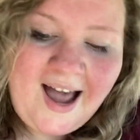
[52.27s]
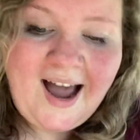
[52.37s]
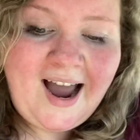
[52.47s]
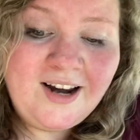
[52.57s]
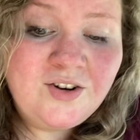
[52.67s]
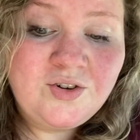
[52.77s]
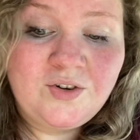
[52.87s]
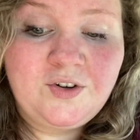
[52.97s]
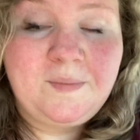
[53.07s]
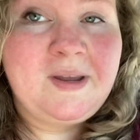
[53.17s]
I don't know
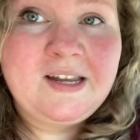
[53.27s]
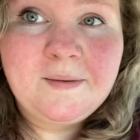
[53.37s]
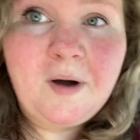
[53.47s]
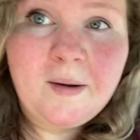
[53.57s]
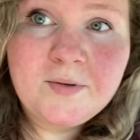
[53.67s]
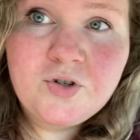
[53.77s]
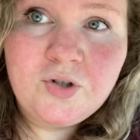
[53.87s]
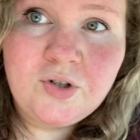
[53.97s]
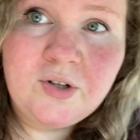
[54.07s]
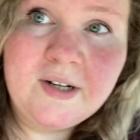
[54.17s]
if he will be into Paw
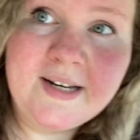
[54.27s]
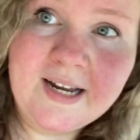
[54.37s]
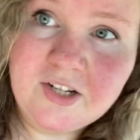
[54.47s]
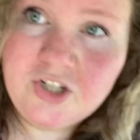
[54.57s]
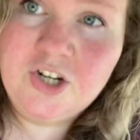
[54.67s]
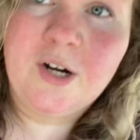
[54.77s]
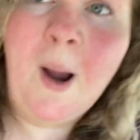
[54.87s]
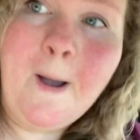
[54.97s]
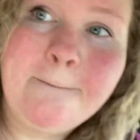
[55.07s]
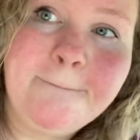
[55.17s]
Patrol next year,
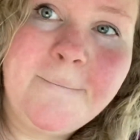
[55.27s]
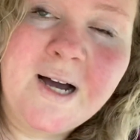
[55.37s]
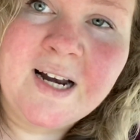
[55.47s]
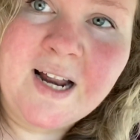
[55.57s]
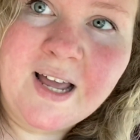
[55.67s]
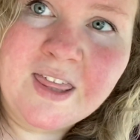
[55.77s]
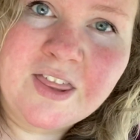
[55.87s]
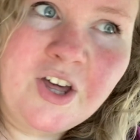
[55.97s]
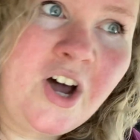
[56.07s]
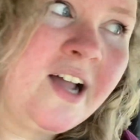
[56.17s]
but I
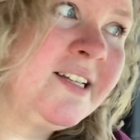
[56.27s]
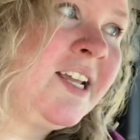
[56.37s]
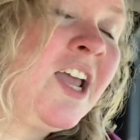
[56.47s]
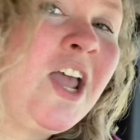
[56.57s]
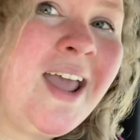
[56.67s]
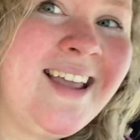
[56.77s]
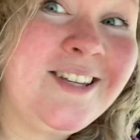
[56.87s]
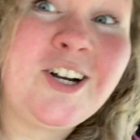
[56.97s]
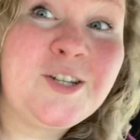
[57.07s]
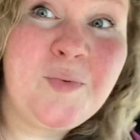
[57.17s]
thought he
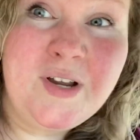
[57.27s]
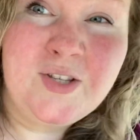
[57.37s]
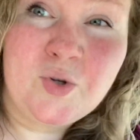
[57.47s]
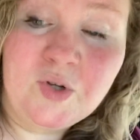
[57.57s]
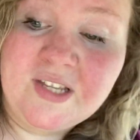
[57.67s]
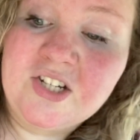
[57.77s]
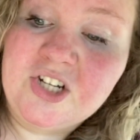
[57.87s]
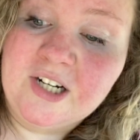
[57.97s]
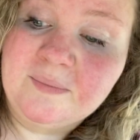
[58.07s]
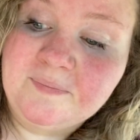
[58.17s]
starts preschool this
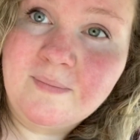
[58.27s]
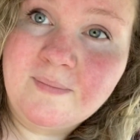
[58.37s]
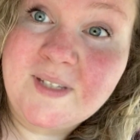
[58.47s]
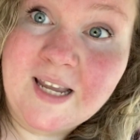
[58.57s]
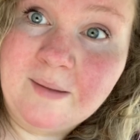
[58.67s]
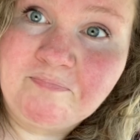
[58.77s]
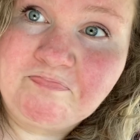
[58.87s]
year. Sam.